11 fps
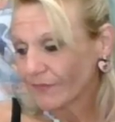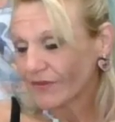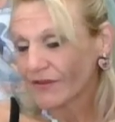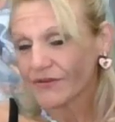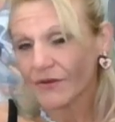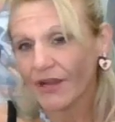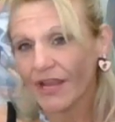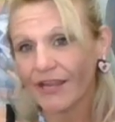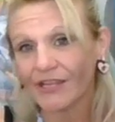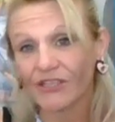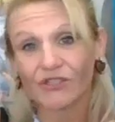
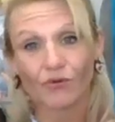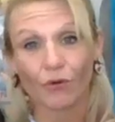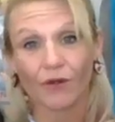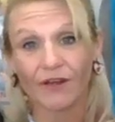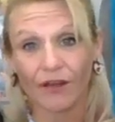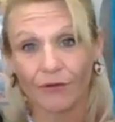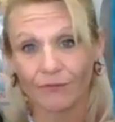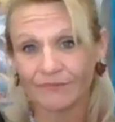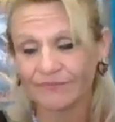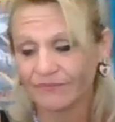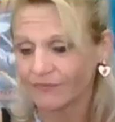Thunderegg Extraordinaire,
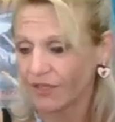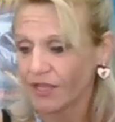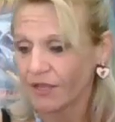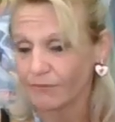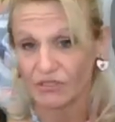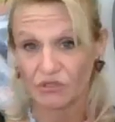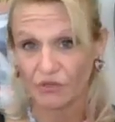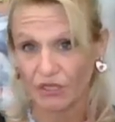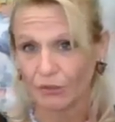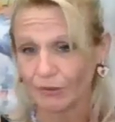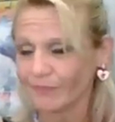Mr.
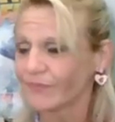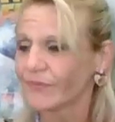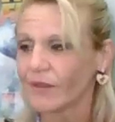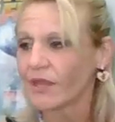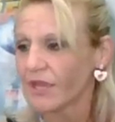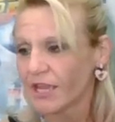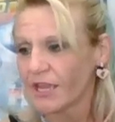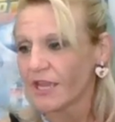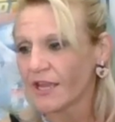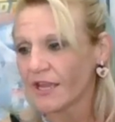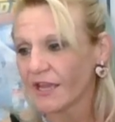Hinkle,
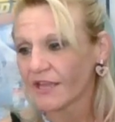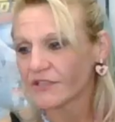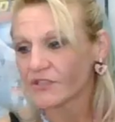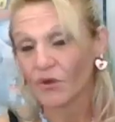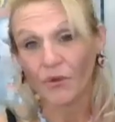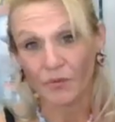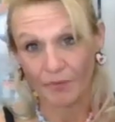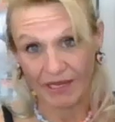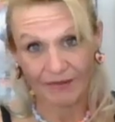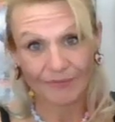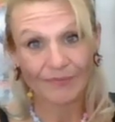told
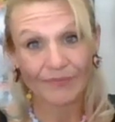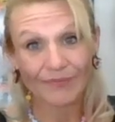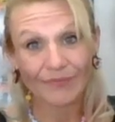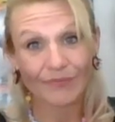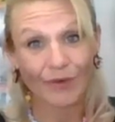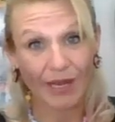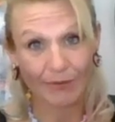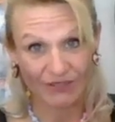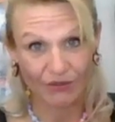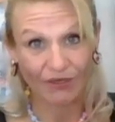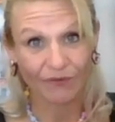me when I
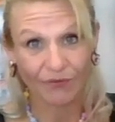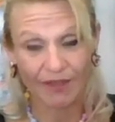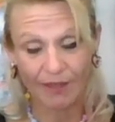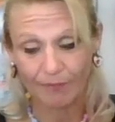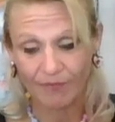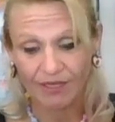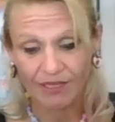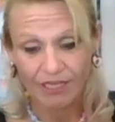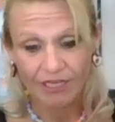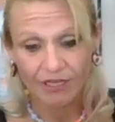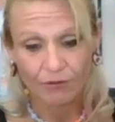was looking for them,
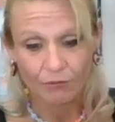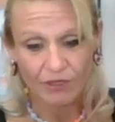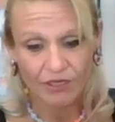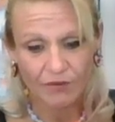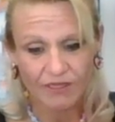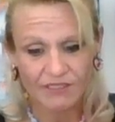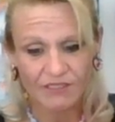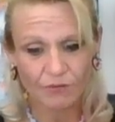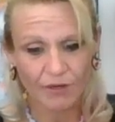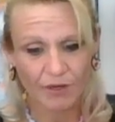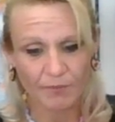when you get
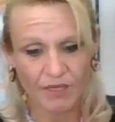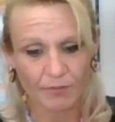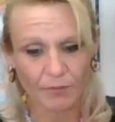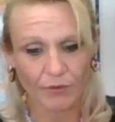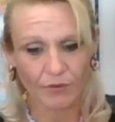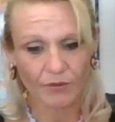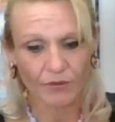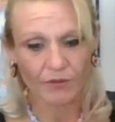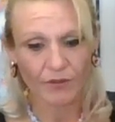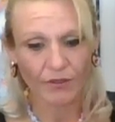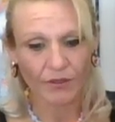to where people
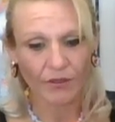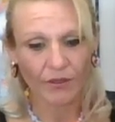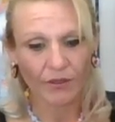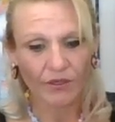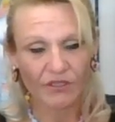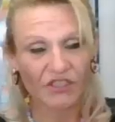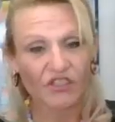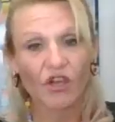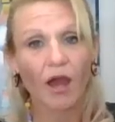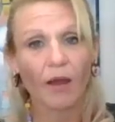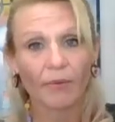
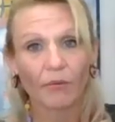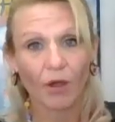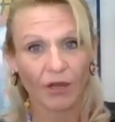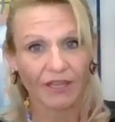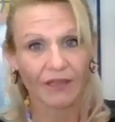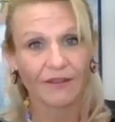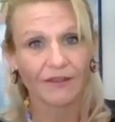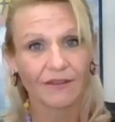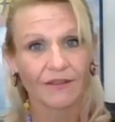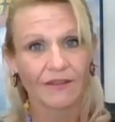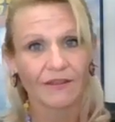stop walking
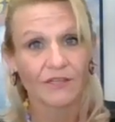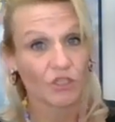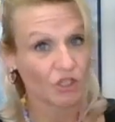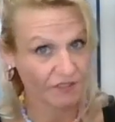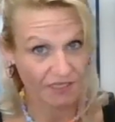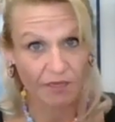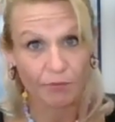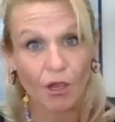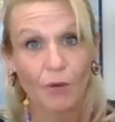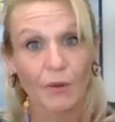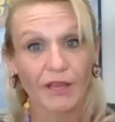just keep
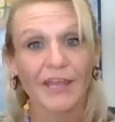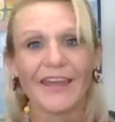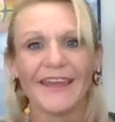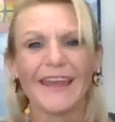going.